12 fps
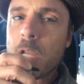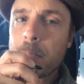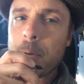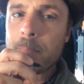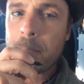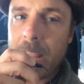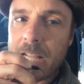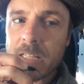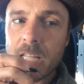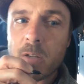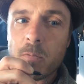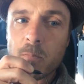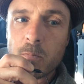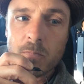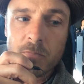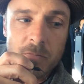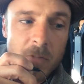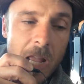But mainly,
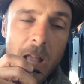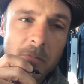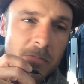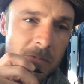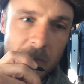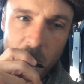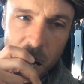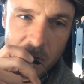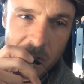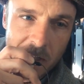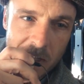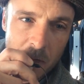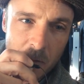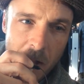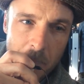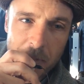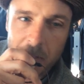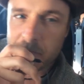yeah, Laura's saying I gotta
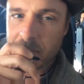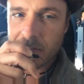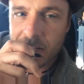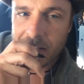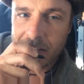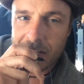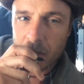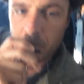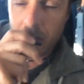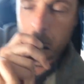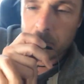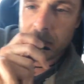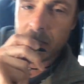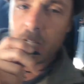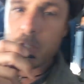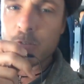wrap up because I get rambly.